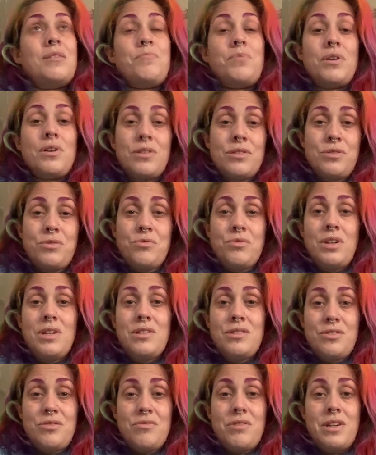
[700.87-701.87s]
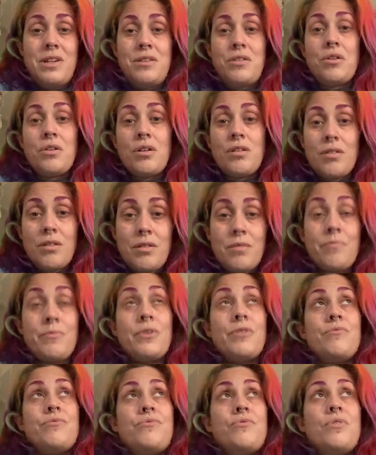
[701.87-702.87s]
personal injury and harm
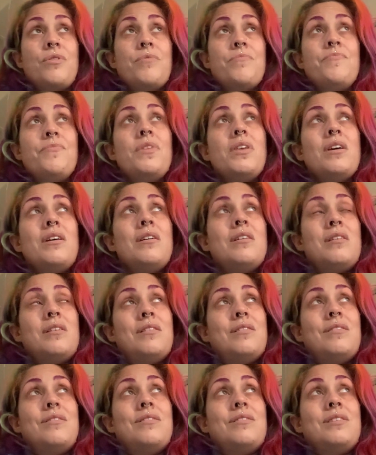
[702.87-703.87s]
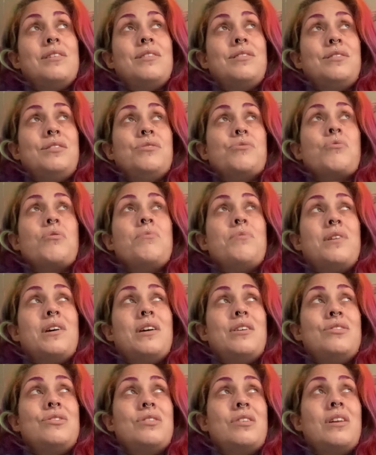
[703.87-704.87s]
from this
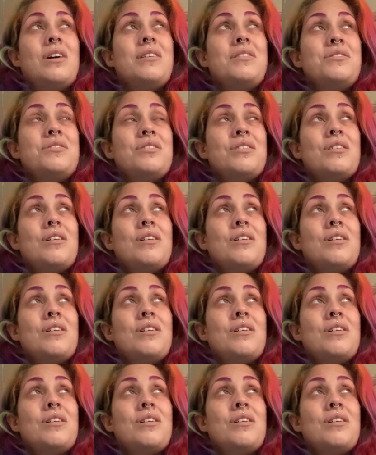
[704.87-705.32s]
discrimination, and